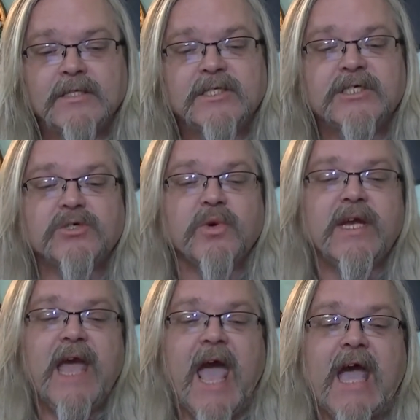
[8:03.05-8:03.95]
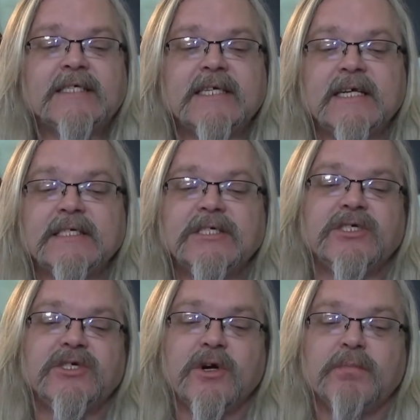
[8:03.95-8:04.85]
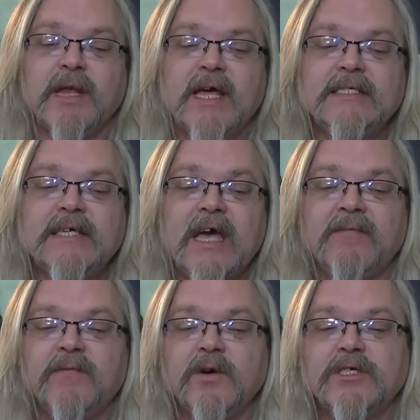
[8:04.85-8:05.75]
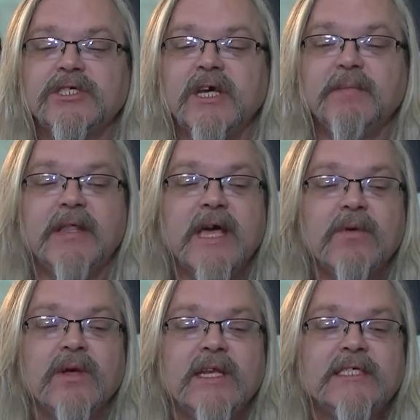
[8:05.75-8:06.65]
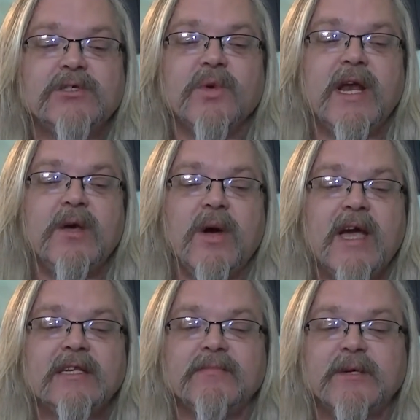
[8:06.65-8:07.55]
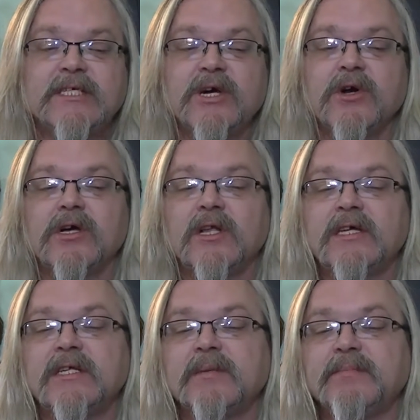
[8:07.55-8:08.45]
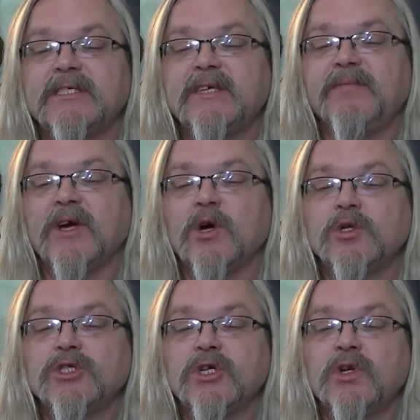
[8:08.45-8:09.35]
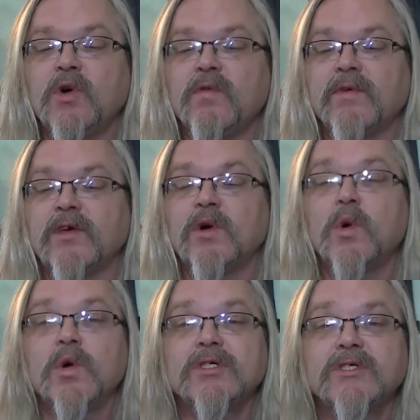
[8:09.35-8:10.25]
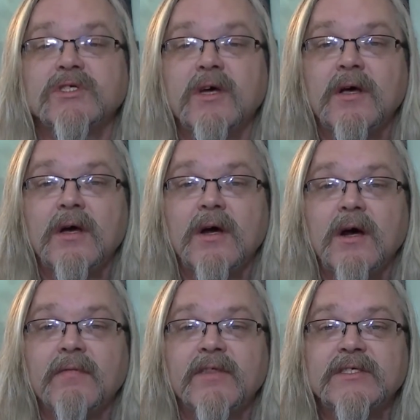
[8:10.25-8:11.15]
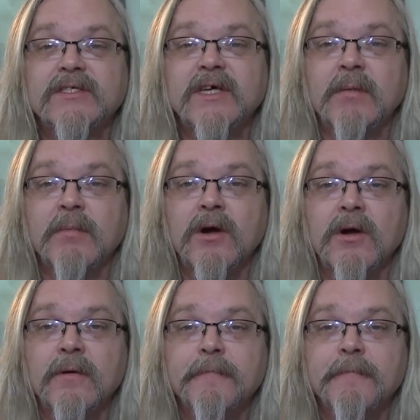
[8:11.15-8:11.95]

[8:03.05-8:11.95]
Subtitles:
Discrete accidents took place at Fukushima that released radioactive material into the Pacific Ocean over the course of the summer.